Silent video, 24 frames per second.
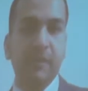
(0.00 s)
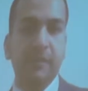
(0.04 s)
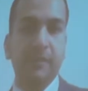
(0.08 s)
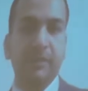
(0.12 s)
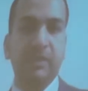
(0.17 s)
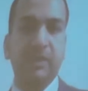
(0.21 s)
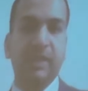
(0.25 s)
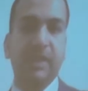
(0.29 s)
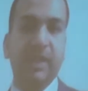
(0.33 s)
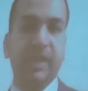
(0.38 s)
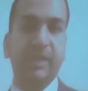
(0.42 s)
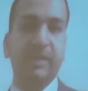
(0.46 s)

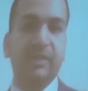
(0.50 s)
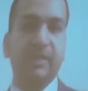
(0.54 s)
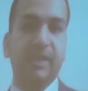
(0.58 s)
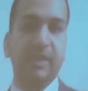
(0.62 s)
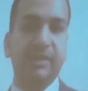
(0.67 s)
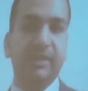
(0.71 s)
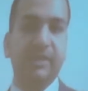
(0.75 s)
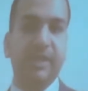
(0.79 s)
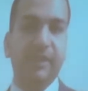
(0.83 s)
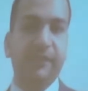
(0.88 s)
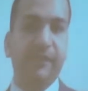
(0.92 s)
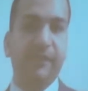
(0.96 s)
which takes
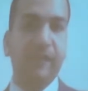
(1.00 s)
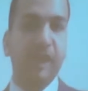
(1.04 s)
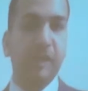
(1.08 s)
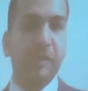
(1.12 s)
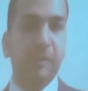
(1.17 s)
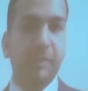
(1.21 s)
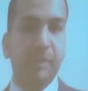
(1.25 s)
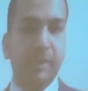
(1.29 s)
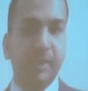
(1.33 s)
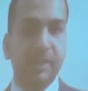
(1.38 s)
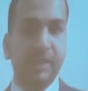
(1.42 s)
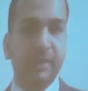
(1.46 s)
less than 5
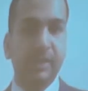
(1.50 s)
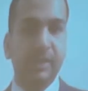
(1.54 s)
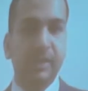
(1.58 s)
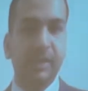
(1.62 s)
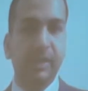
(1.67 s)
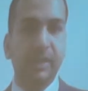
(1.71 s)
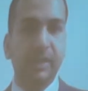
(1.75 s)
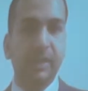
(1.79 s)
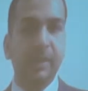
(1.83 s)
minutes,